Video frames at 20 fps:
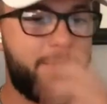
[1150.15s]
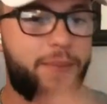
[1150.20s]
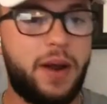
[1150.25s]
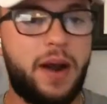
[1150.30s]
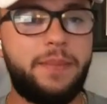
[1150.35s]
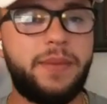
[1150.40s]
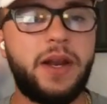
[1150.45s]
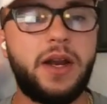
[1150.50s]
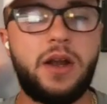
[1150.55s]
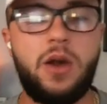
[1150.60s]

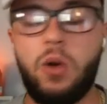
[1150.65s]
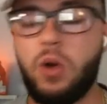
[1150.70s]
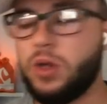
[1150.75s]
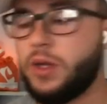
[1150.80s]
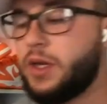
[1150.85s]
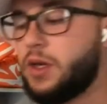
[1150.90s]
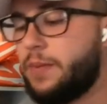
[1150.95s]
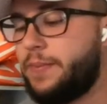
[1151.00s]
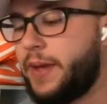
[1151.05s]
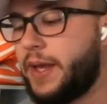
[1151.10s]
but I'm going to go a
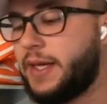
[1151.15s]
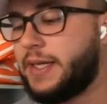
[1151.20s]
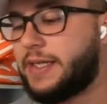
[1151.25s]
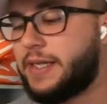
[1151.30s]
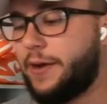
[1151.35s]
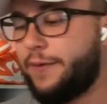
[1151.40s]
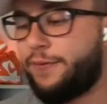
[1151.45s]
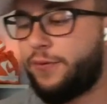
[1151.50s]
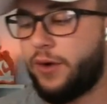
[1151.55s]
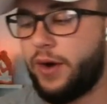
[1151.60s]
little
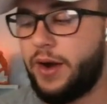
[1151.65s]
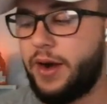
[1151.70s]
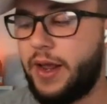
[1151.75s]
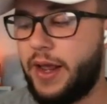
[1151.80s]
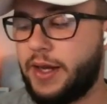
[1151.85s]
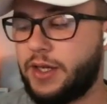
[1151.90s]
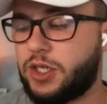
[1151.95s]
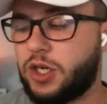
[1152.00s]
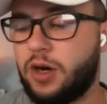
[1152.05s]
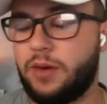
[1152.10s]
bit different
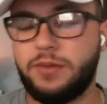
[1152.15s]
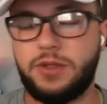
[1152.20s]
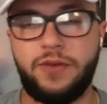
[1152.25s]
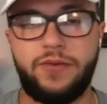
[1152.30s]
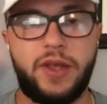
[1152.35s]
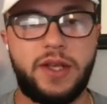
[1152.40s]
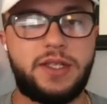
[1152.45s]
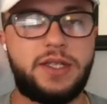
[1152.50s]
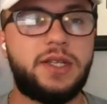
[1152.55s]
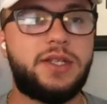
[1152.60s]
in terms
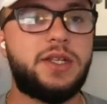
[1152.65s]
of this.